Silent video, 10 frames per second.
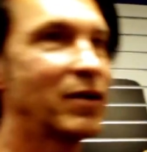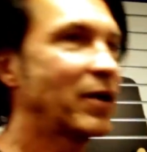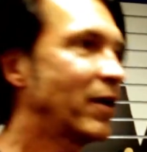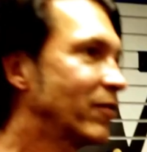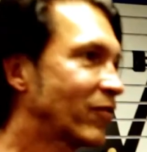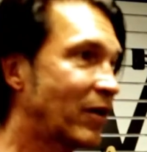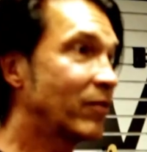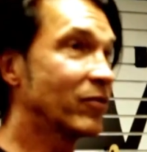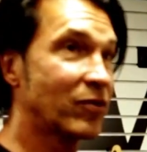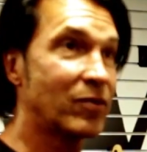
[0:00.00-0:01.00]
and
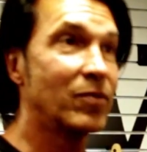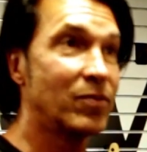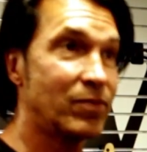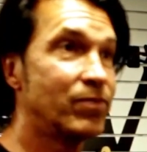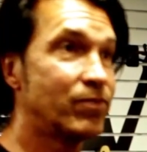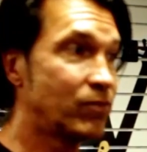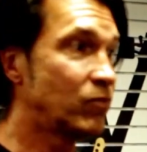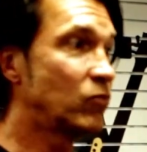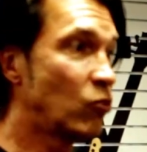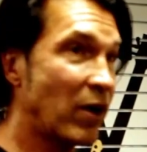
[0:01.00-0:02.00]
sounds
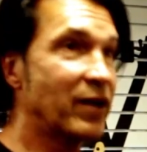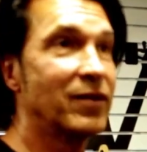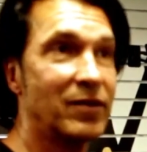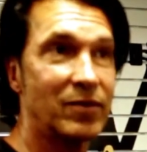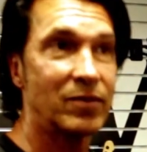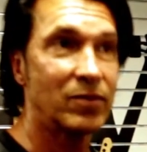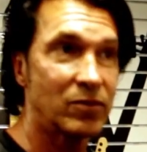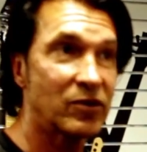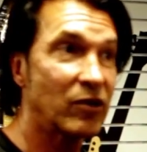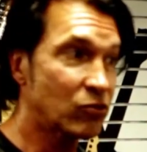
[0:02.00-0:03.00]
great.
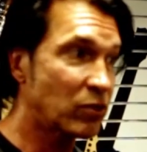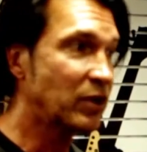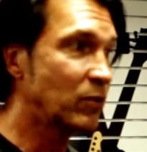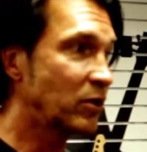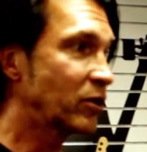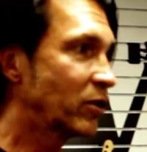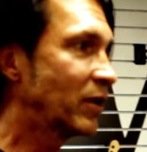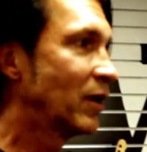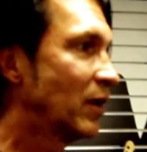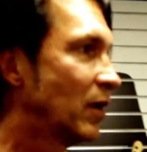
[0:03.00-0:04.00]
Sounds really, really good.
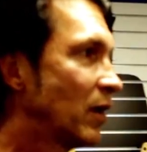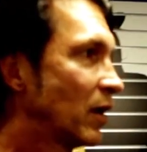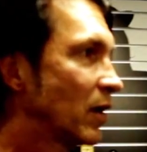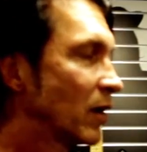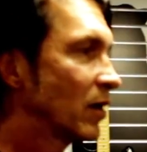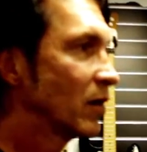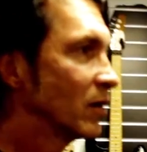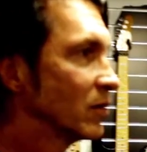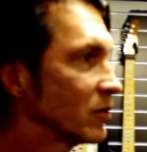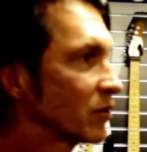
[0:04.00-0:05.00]

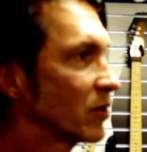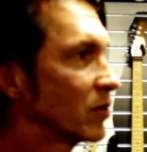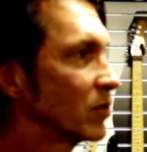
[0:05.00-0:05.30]
So